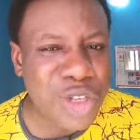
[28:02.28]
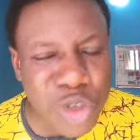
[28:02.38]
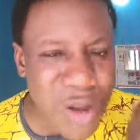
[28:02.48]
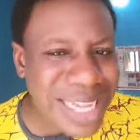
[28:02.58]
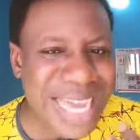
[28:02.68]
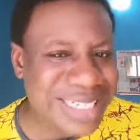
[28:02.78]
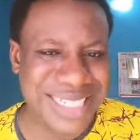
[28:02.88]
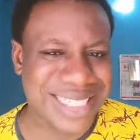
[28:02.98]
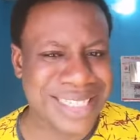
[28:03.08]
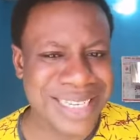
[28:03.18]
You don't get
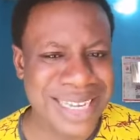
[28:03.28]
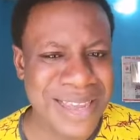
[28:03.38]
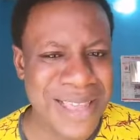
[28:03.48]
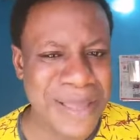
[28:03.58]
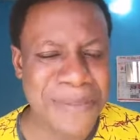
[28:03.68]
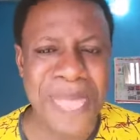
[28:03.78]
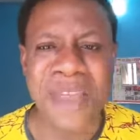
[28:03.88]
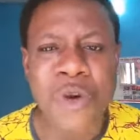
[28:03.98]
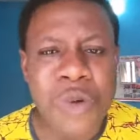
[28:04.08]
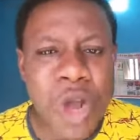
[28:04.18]
this.
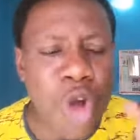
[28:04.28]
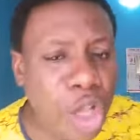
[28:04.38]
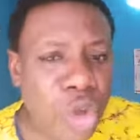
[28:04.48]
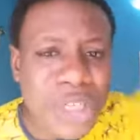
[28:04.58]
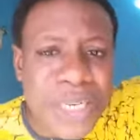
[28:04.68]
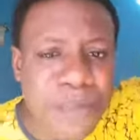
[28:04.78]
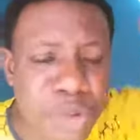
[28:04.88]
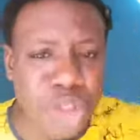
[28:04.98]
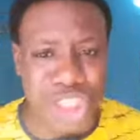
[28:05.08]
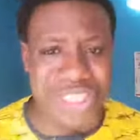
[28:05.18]
We go to the
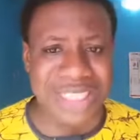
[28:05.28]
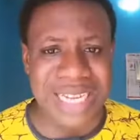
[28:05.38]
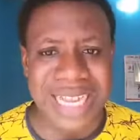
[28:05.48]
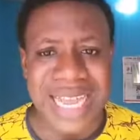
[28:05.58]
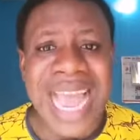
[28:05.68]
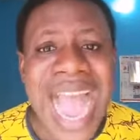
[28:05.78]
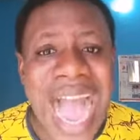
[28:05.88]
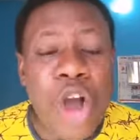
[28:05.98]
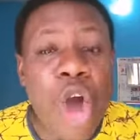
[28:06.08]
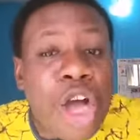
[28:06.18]
bush
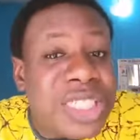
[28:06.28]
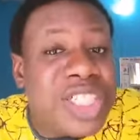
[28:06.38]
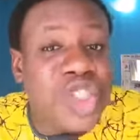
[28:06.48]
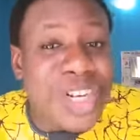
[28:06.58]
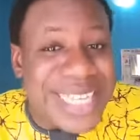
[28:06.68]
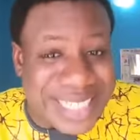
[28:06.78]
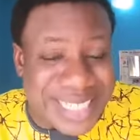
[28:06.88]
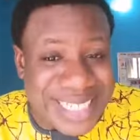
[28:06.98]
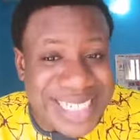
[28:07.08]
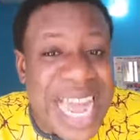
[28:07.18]
and cut
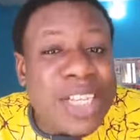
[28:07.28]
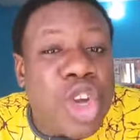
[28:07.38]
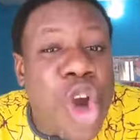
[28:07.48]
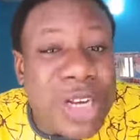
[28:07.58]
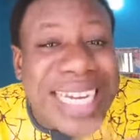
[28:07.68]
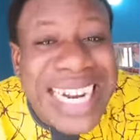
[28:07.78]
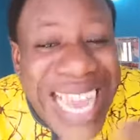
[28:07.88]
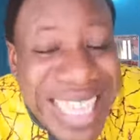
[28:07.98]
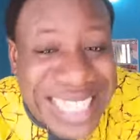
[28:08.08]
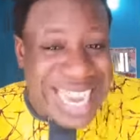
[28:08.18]
trees that God
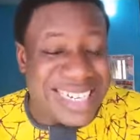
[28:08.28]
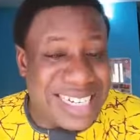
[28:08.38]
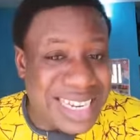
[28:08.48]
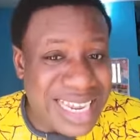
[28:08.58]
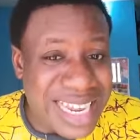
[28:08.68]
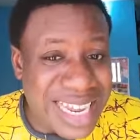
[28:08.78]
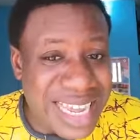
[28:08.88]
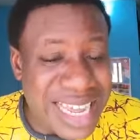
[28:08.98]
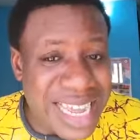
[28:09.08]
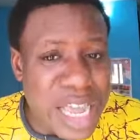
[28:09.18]
created.
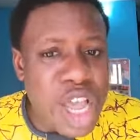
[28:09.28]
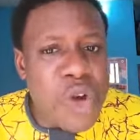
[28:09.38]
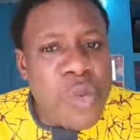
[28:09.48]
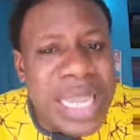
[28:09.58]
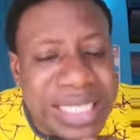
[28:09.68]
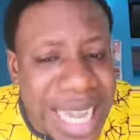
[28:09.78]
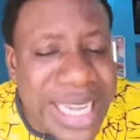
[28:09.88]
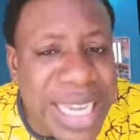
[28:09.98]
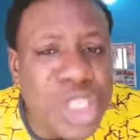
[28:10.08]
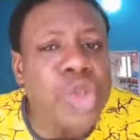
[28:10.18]
We
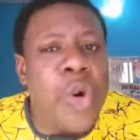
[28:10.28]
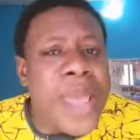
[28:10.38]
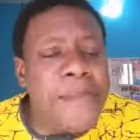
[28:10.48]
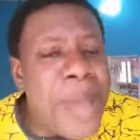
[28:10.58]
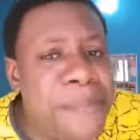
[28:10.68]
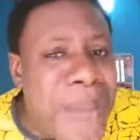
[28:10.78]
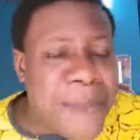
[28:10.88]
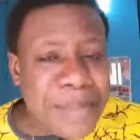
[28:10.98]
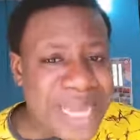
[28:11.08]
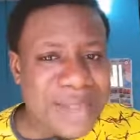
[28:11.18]
take it to a
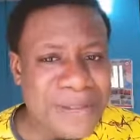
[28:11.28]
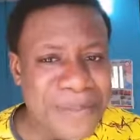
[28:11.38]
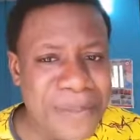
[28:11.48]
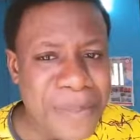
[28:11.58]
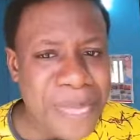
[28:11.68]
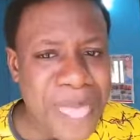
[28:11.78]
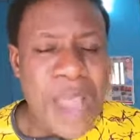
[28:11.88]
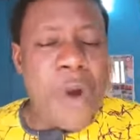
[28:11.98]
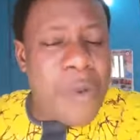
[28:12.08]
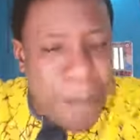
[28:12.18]
paper mill.
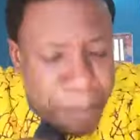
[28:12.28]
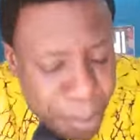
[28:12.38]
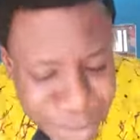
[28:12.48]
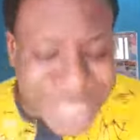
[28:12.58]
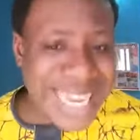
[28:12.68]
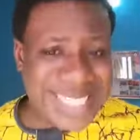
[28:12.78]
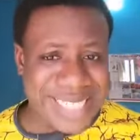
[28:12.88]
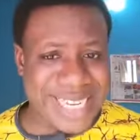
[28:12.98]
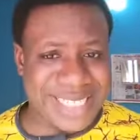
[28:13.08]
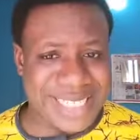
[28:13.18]
We
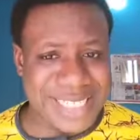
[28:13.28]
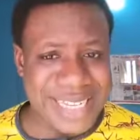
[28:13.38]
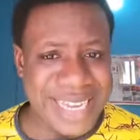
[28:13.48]
process it.